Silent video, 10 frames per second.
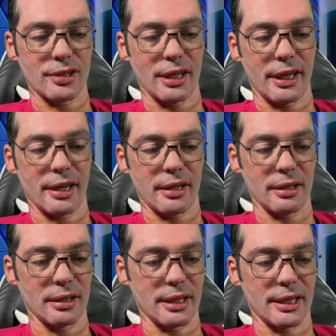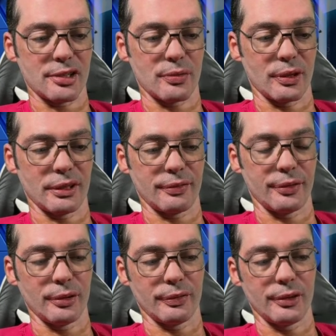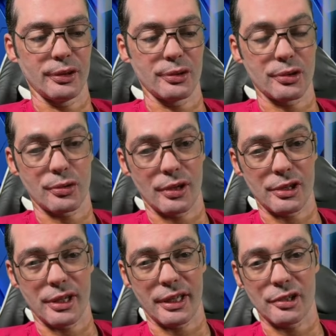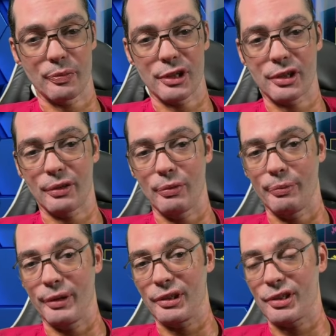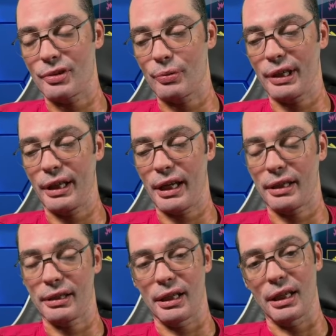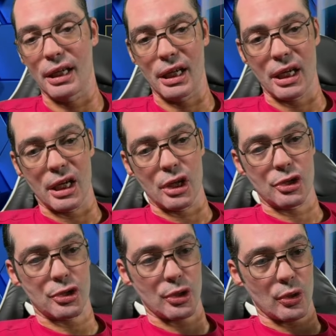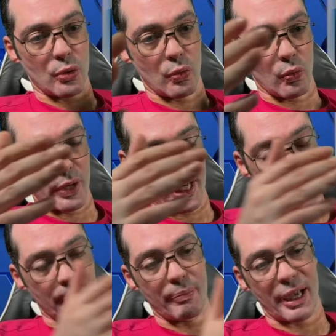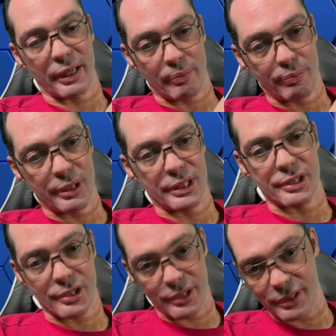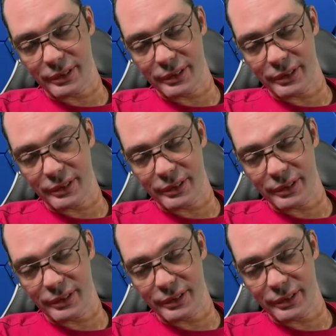Lair, let's run a few of those, try to get as much equipment as we can, so we can pack a punch